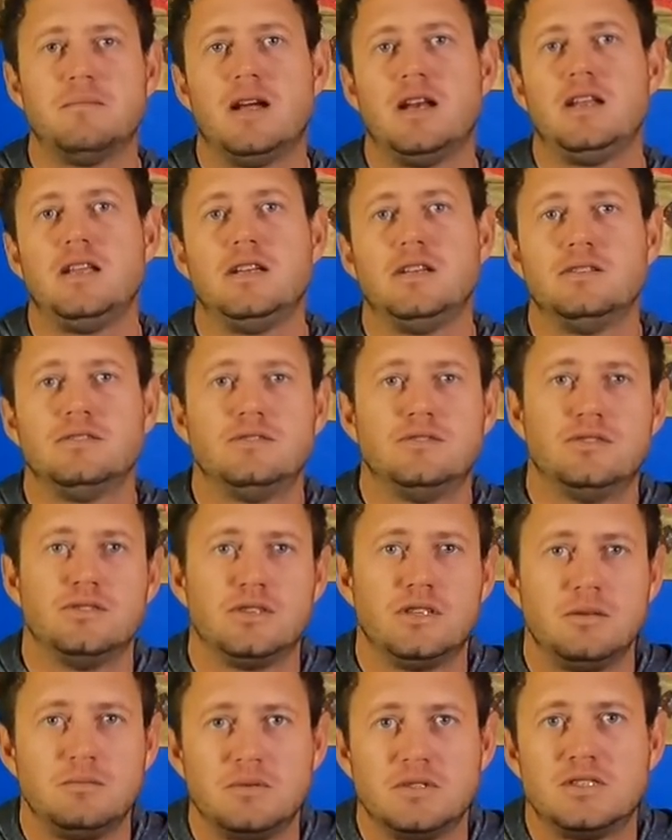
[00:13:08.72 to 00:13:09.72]
money to
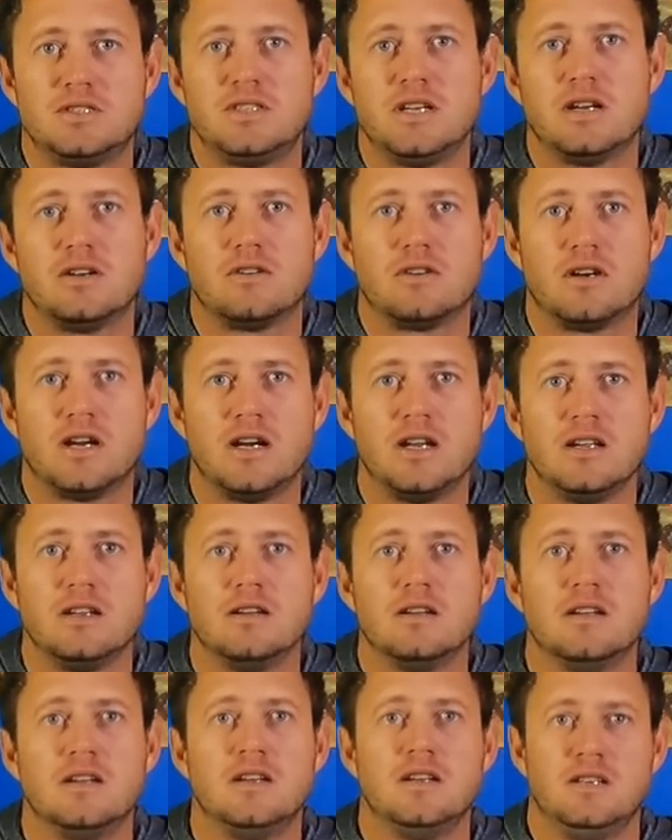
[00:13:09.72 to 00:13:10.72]
keep this channel running
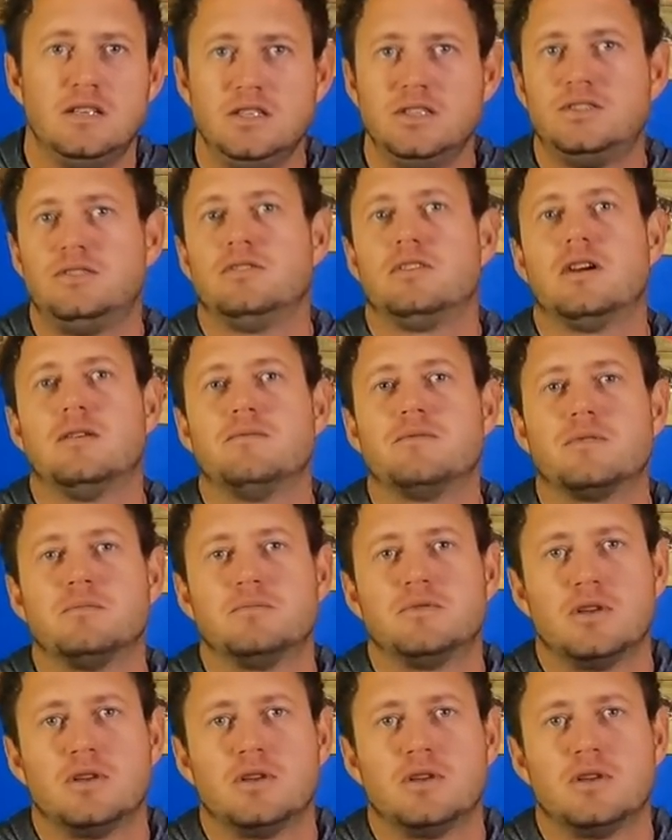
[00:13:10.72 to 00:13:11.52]
needs to come from